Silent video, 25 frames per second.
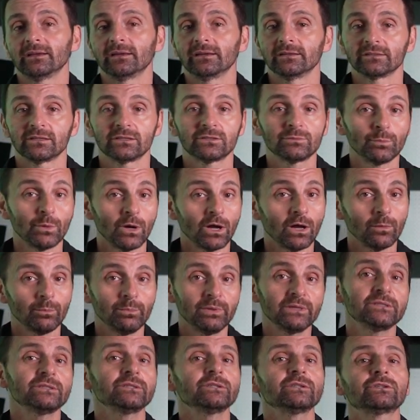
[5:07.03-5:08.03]
as a small
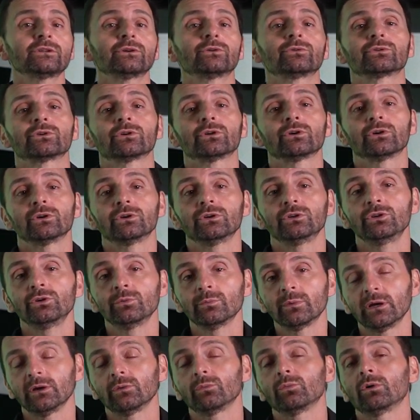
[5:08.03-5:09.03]
business owner, you
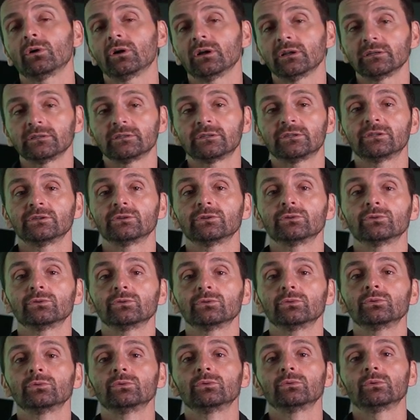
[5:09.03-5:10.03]
might want
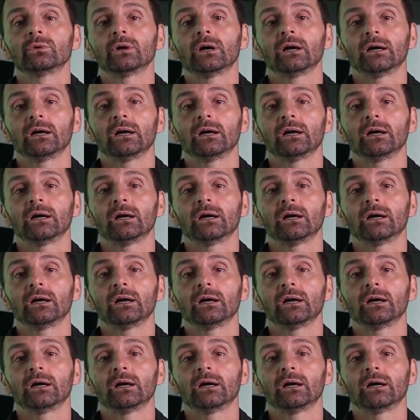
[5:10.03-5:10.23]
to